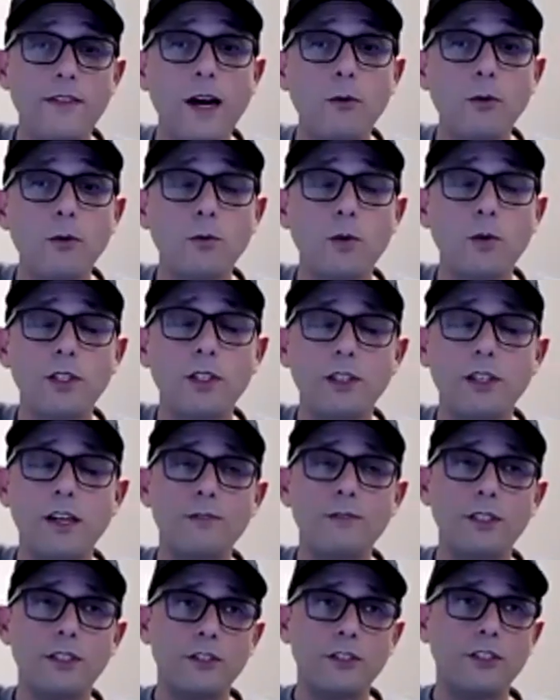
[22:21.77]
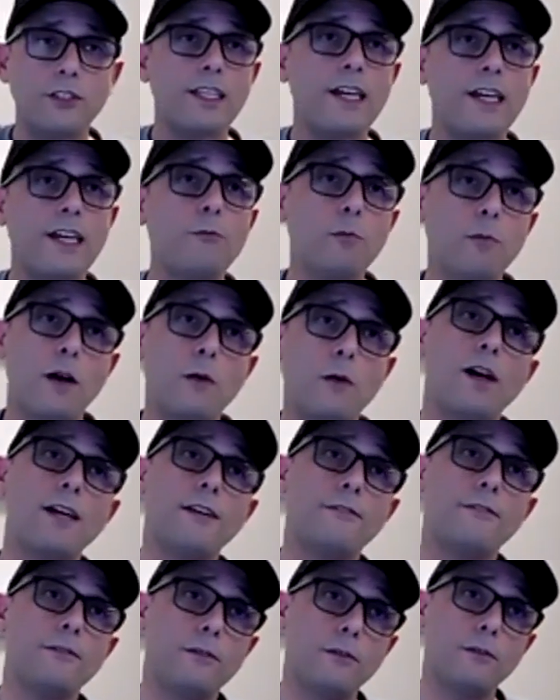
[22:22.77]
was one of the conversations I had with my wife.
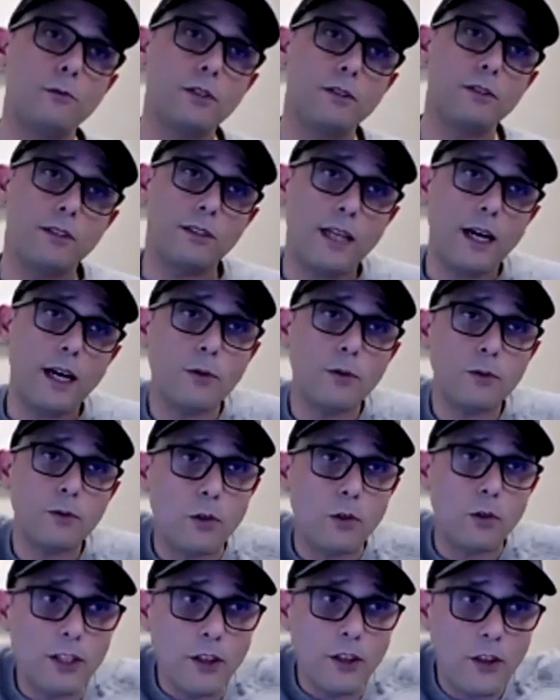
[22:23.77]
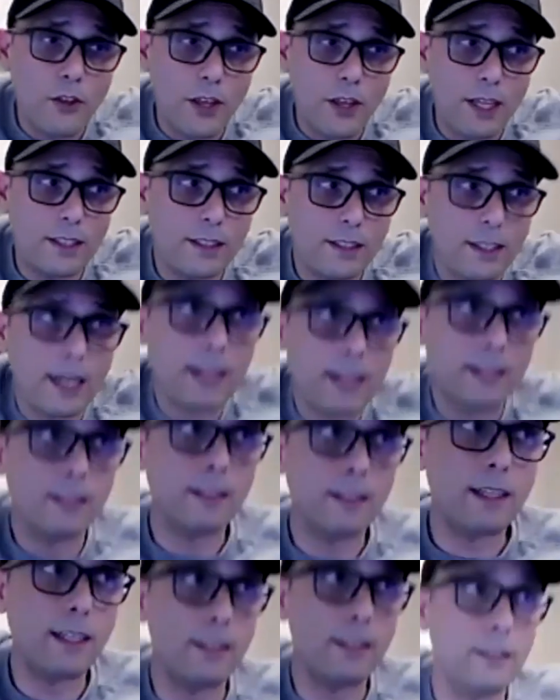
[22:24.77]
I mean, was that was one of the things that
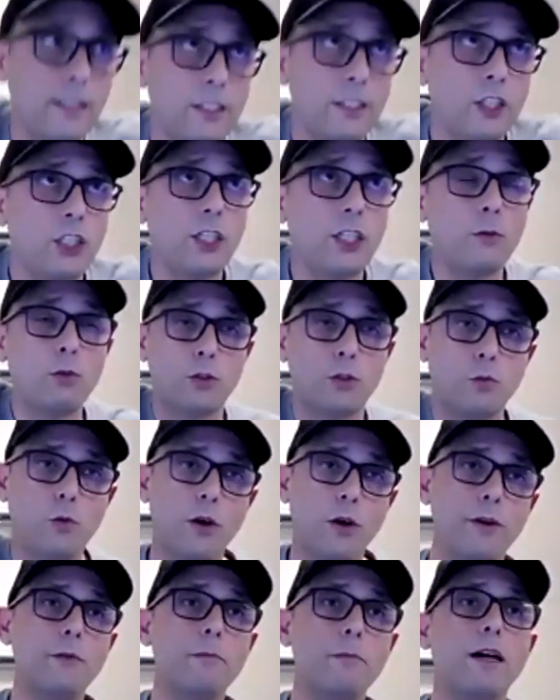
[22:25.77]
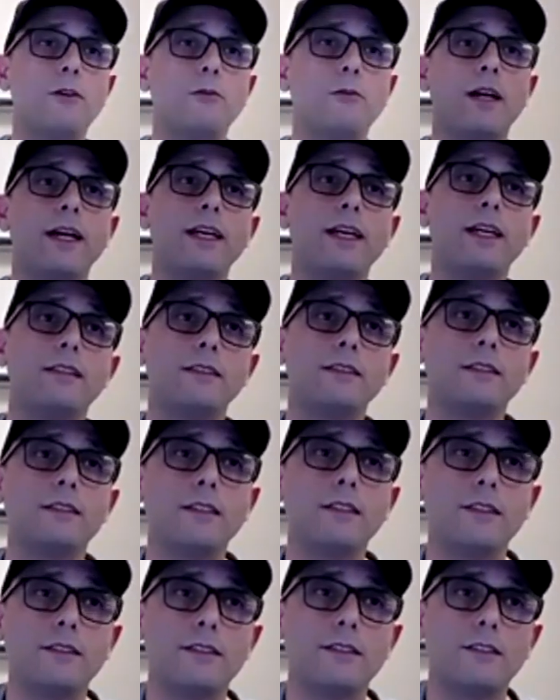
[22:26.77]
that that she was worried about, right?
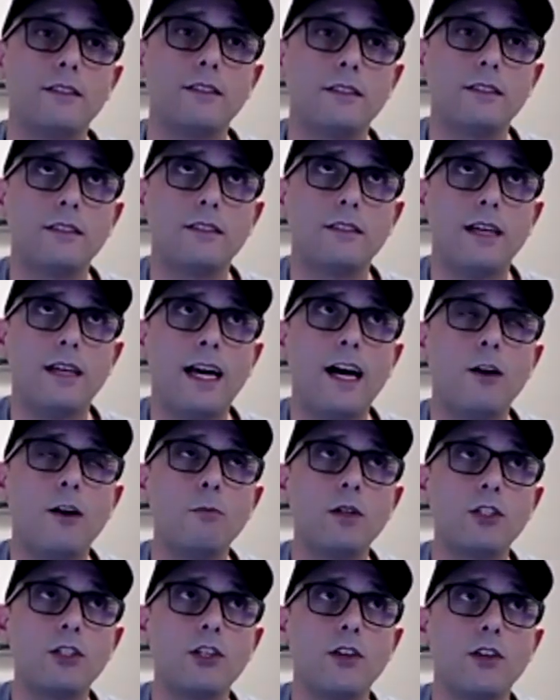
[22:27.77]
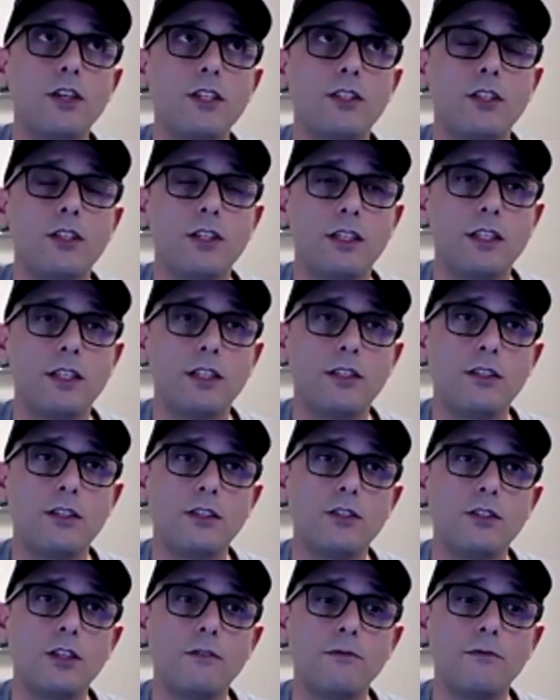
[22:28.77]
Is is how much of this the kid's going
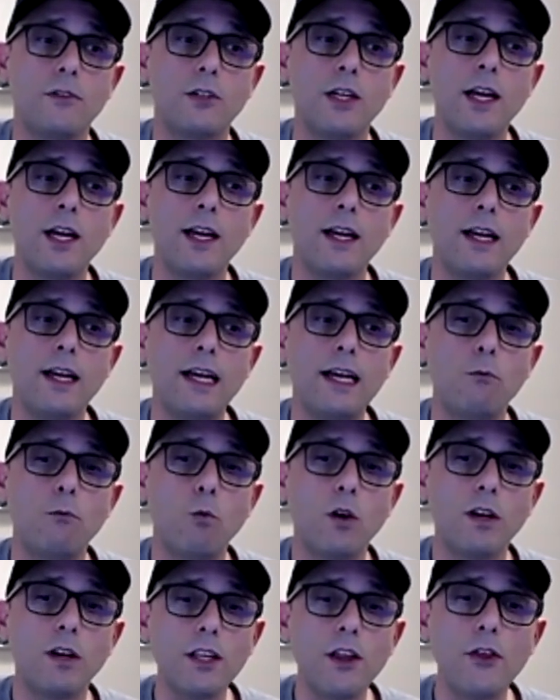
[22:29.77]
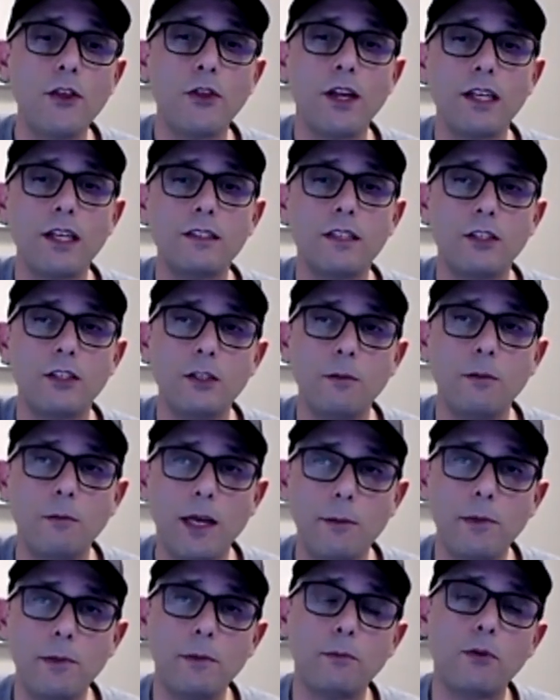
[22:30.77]
to suffer? And one of the things that she
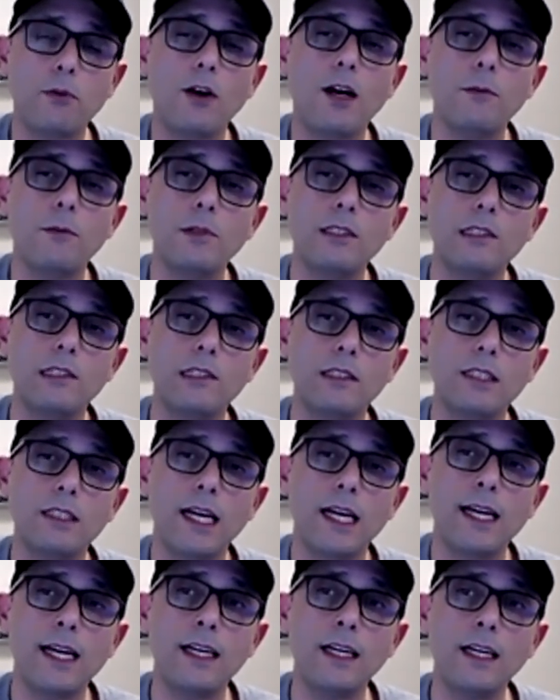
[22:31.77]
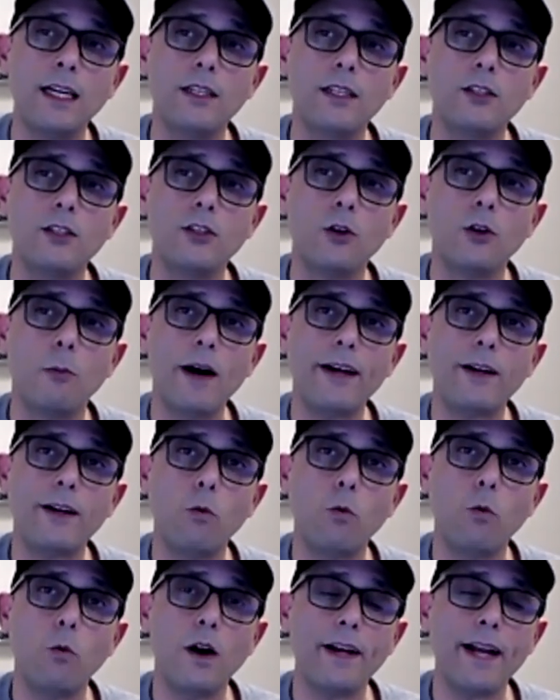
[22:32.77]
made me promise is that no matter
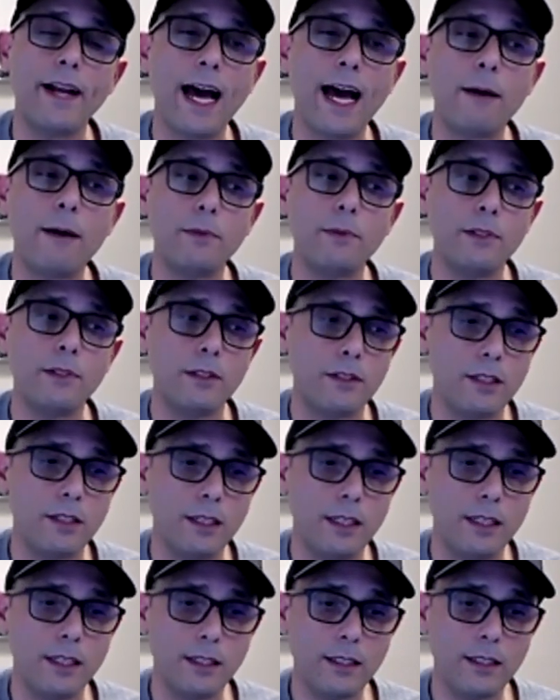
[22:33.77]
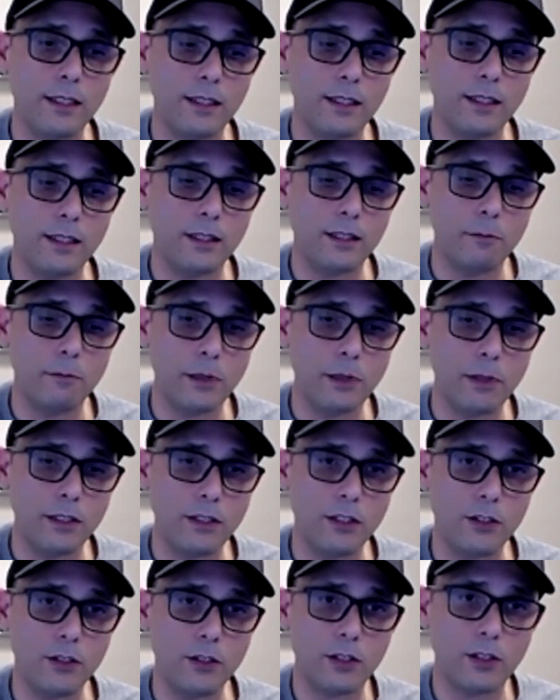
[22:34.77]
what happens in the
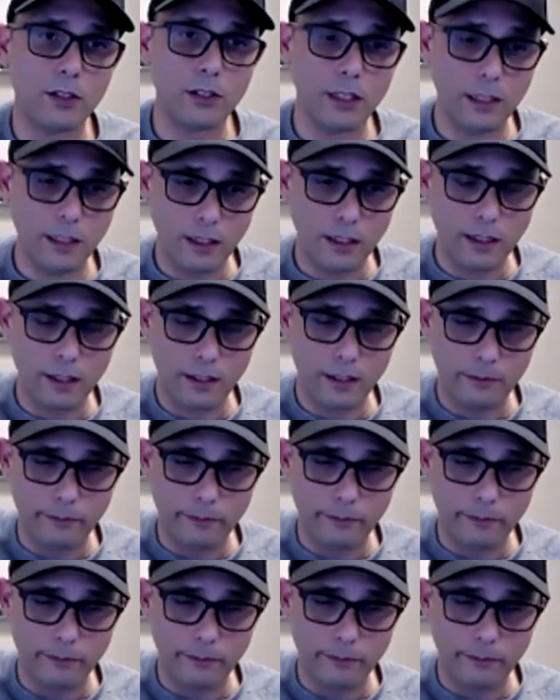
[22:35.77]
business uh,